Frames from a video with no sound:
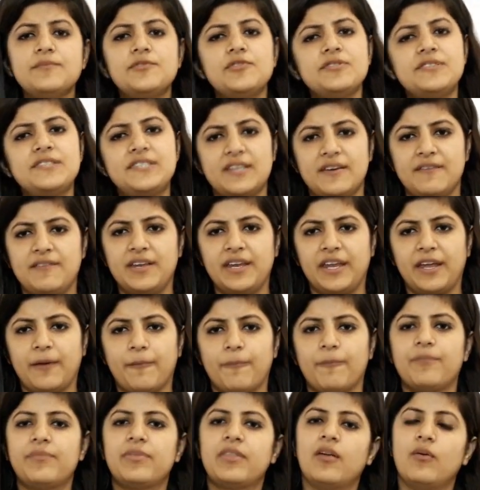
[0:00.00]
to 7
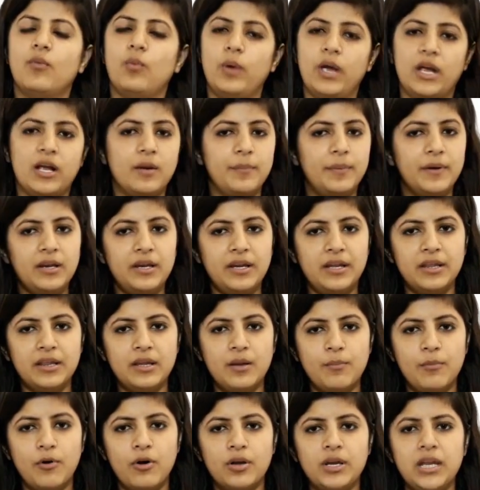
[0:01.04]
a.m. wake up early in the
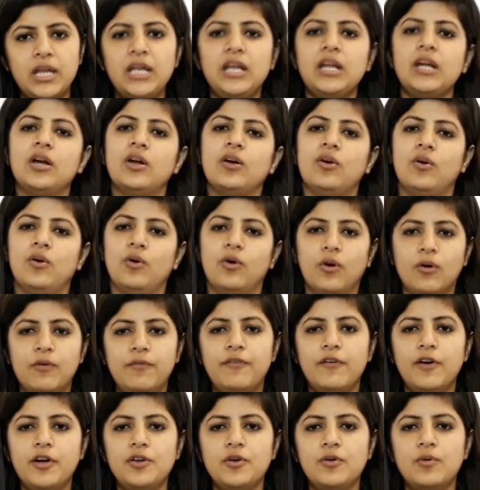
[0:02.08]
morning, go
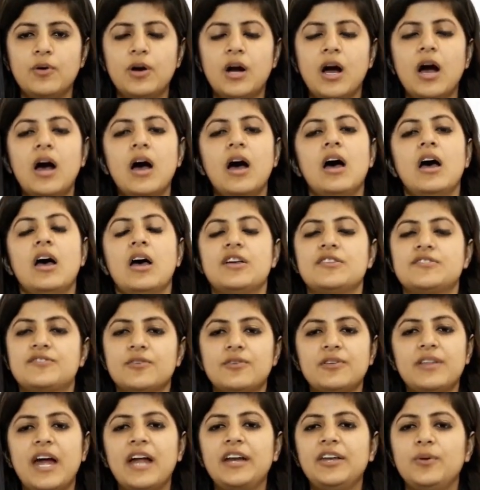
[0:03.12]
for yoga so
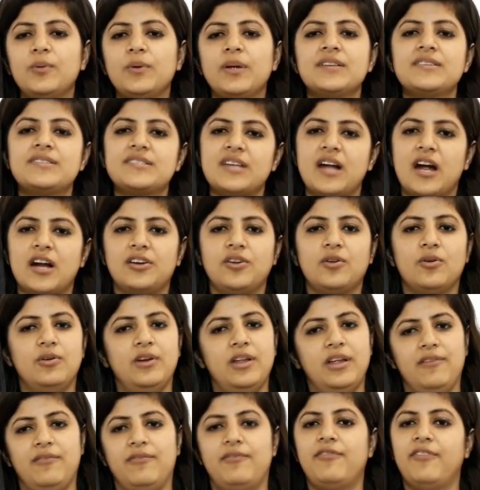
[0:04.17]
that you can start your
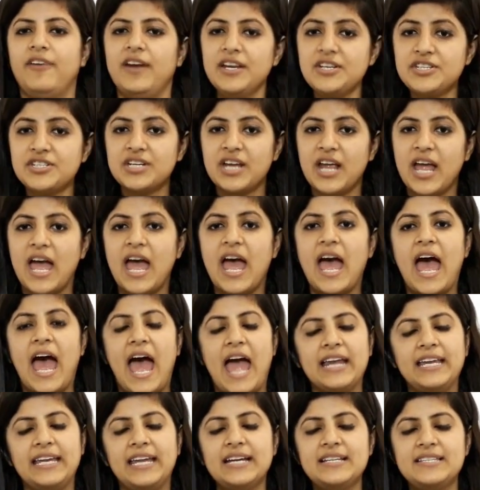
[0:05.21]
day fresh
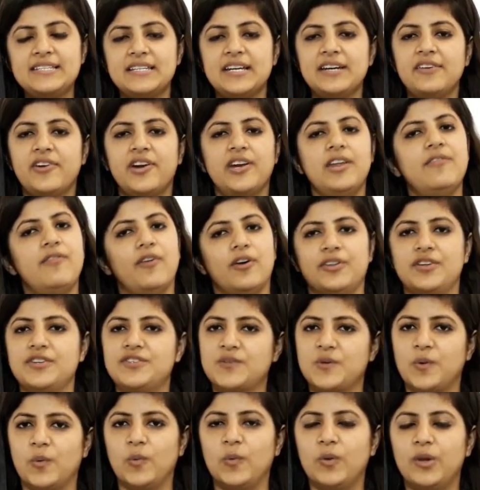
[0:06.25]
and get set ready for the
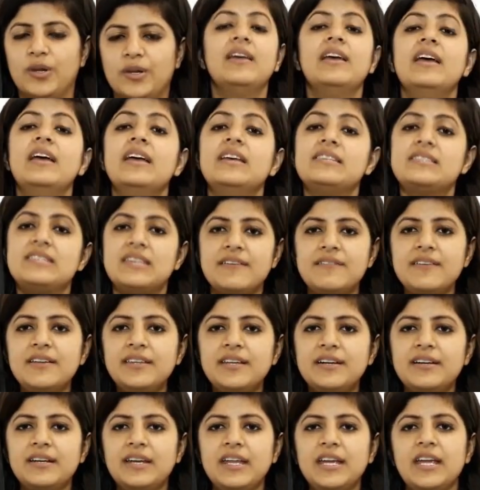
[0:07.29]
school.
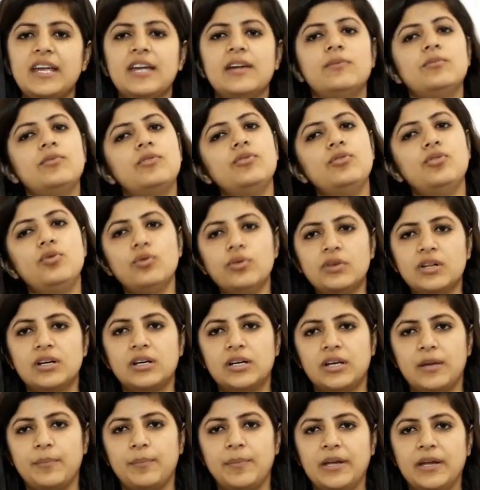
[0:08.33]
7:30 a.m. to
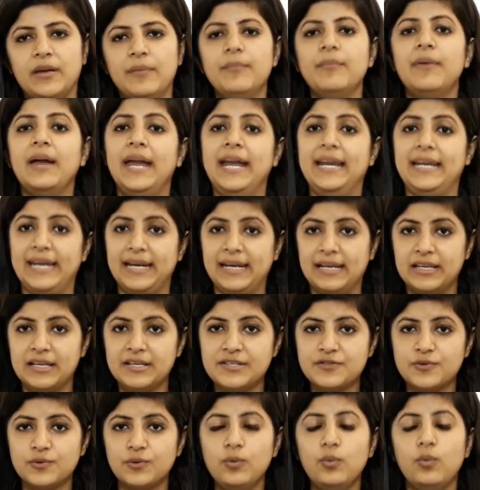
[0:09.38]
2:30 p.m. attend the
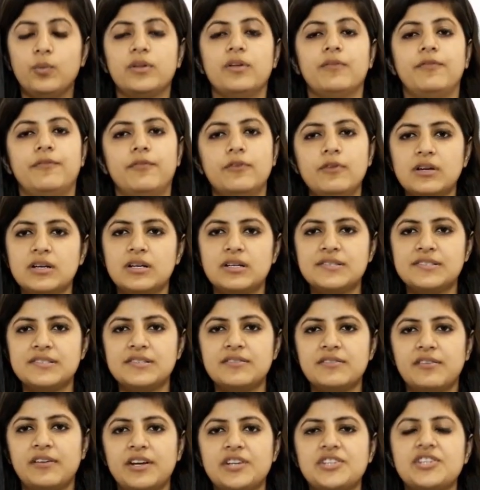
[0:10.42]
school with a full
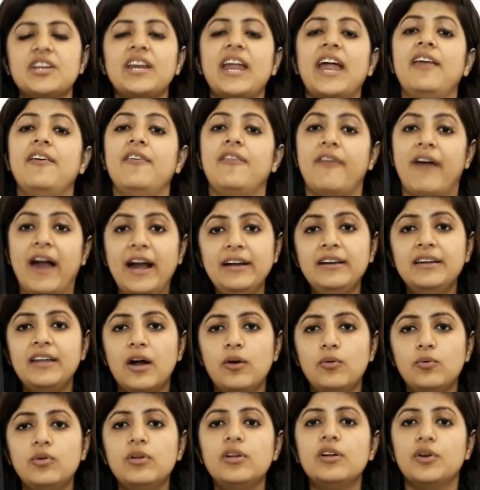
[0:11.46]
concentration and write
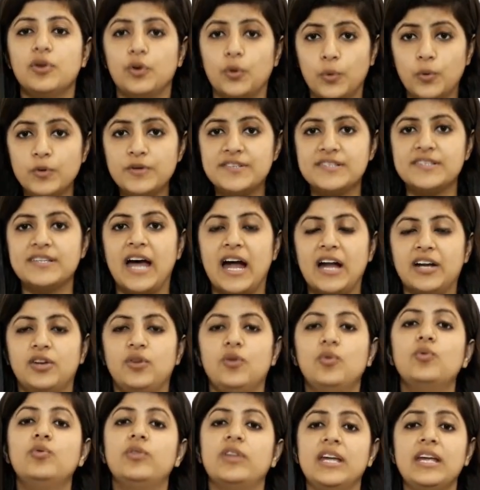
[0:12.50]
down the notes that
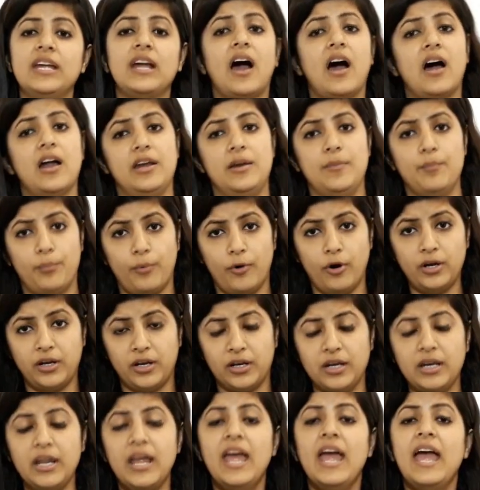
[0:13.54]
you think are
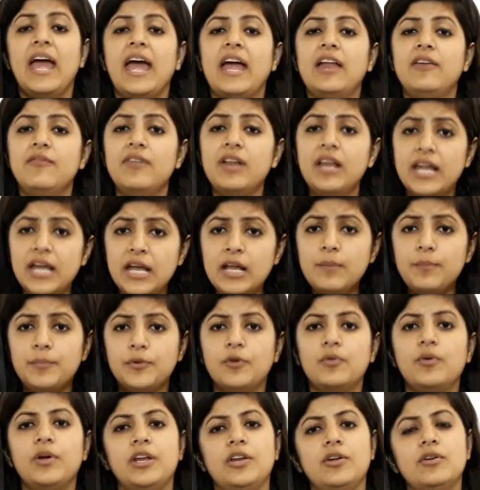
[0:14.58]
important and will help
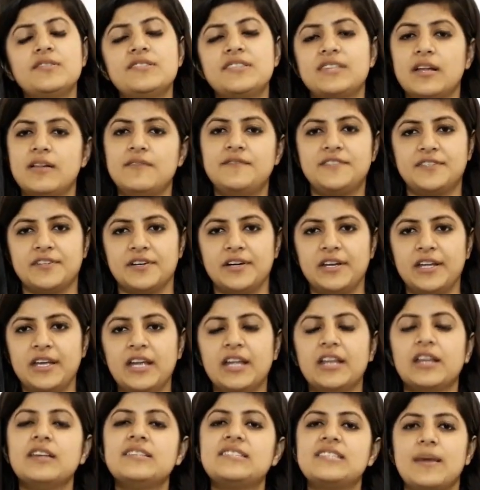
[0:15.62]
you in your self-study
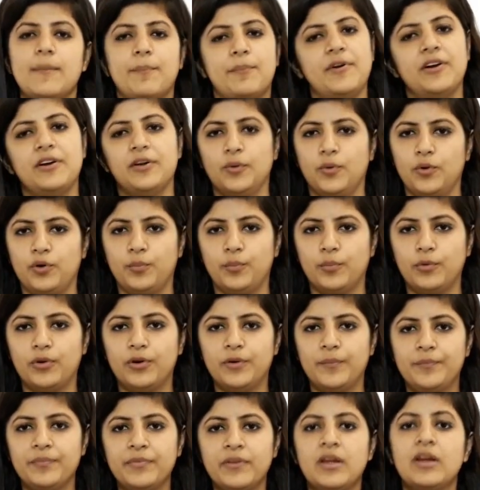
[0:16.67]
in a separate notebook.
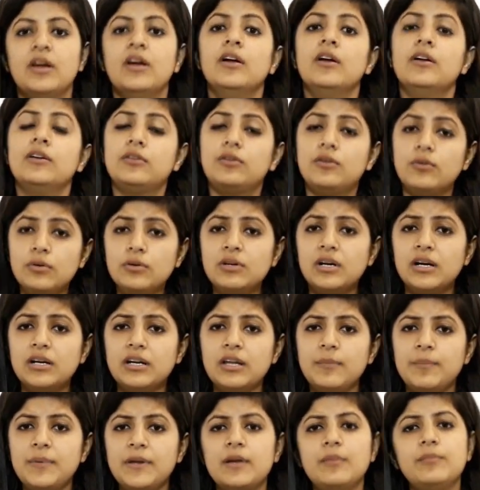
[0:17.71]
2:30
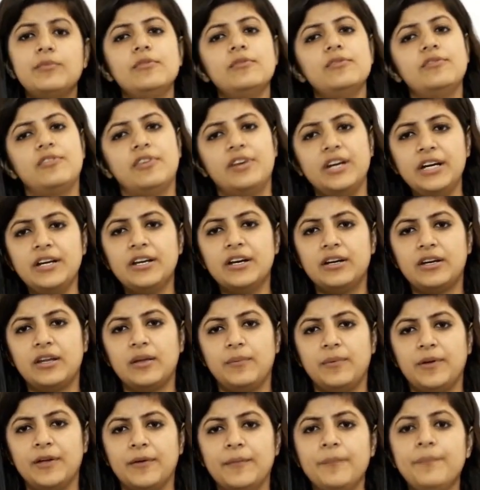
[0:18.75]
p.m. to
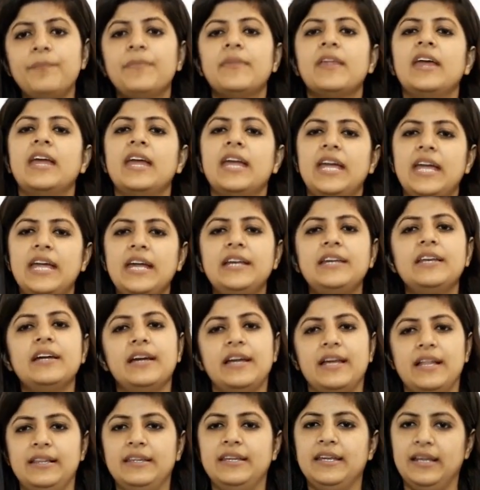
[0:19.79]
3:30 p.m. eat a
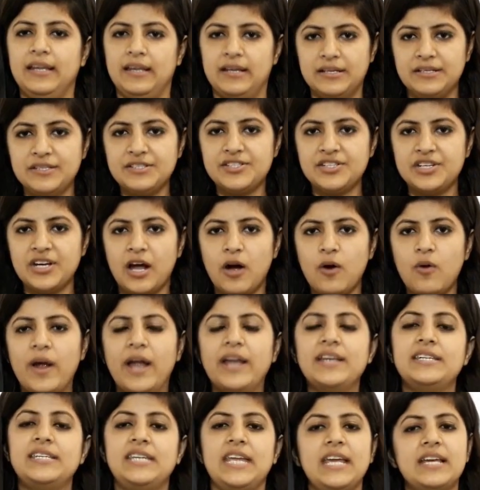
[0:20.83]
healthy lunch now
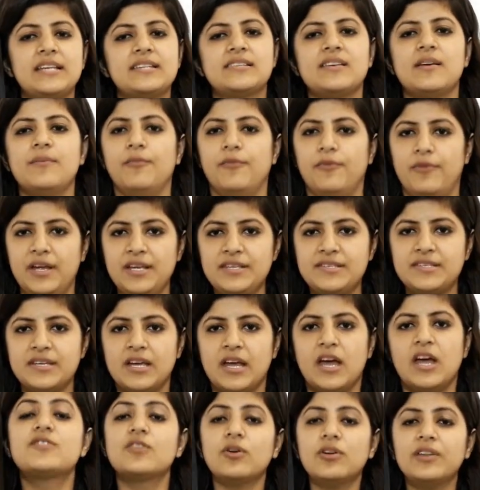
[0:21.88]
and take some rest
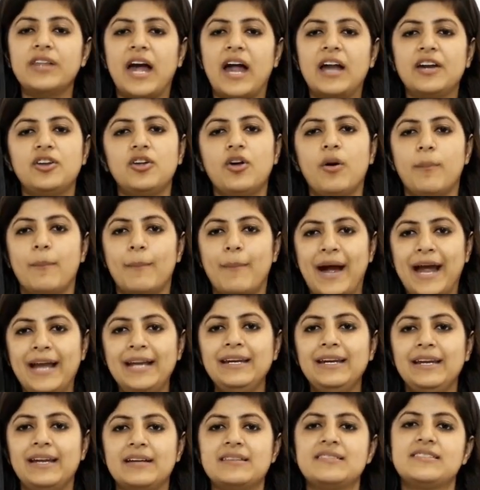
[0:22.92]
so that your
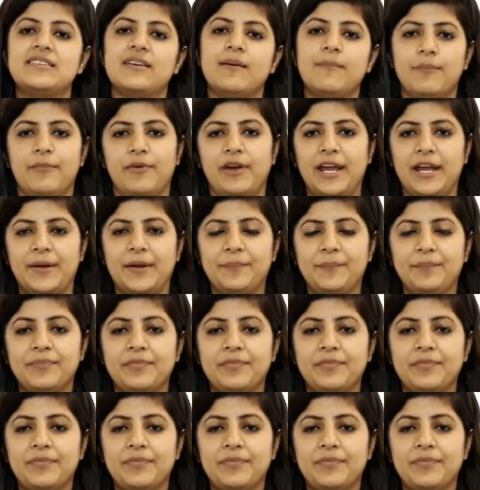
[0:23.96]
mind gets some break.